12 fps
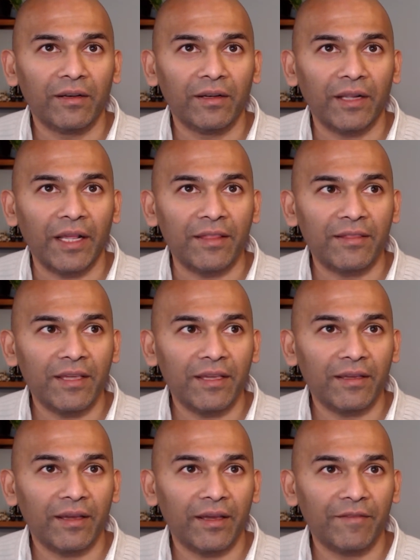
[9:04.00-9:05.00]
I
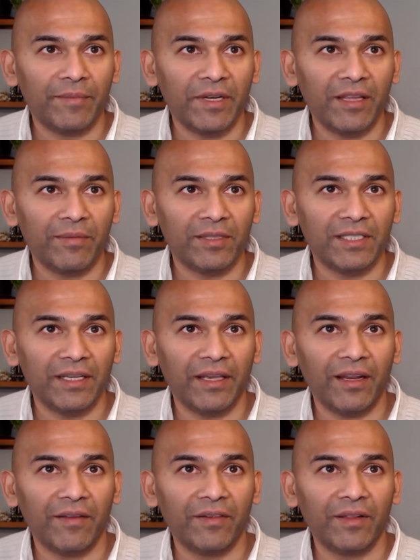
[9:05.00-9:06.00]
think I've been able to get
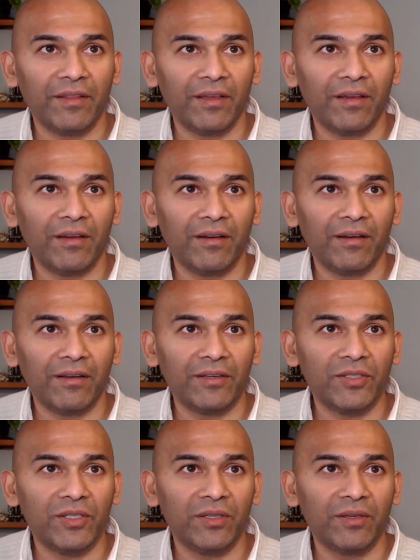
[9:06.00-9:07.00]
everything
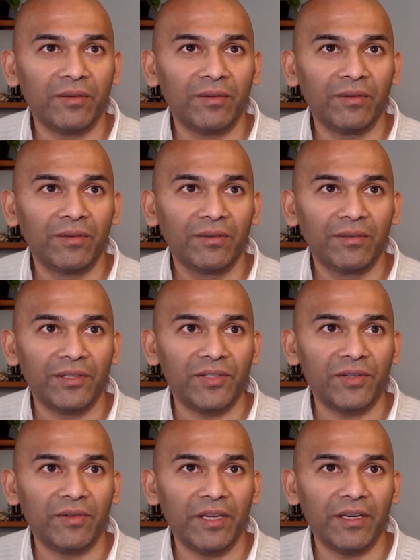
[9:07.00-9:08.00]
onto the
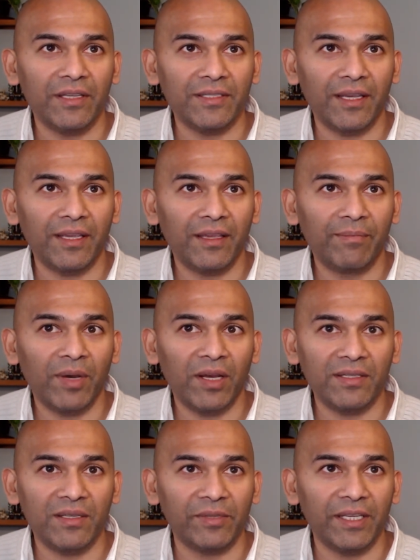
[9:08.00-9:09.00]
screen as I
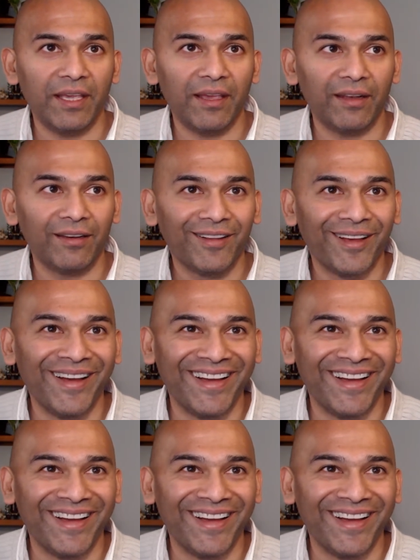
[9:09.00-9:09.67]
possibly can.